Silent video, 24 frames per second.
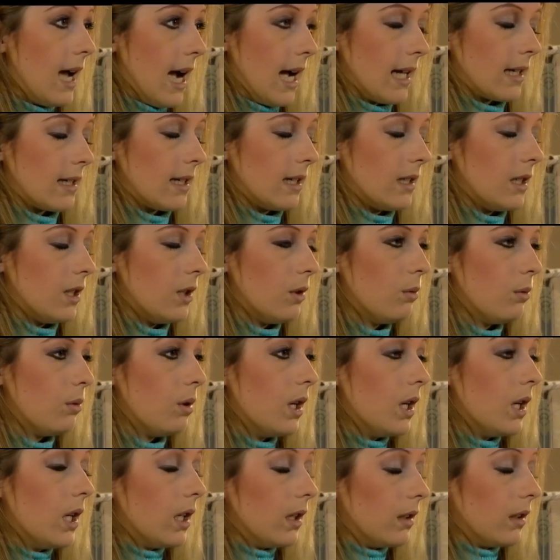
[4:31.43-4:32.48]
And I knew
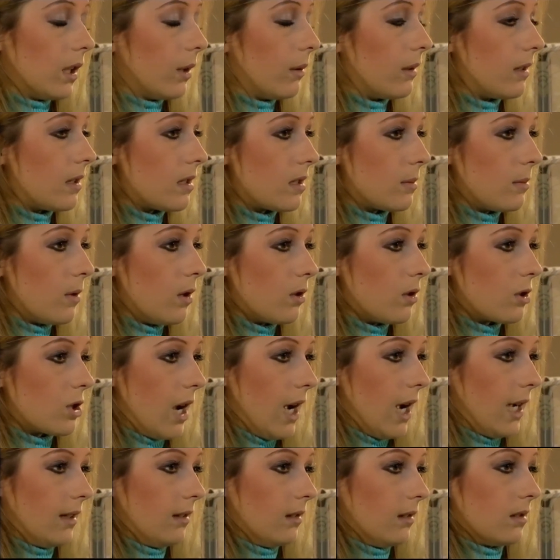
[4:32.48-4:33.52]
that with a small
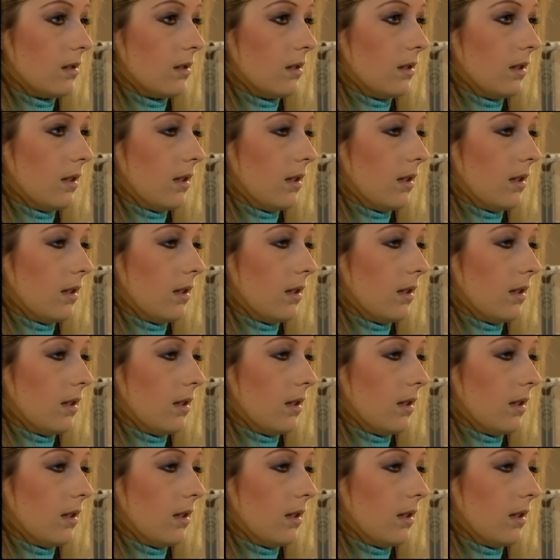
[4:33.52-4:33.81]
child,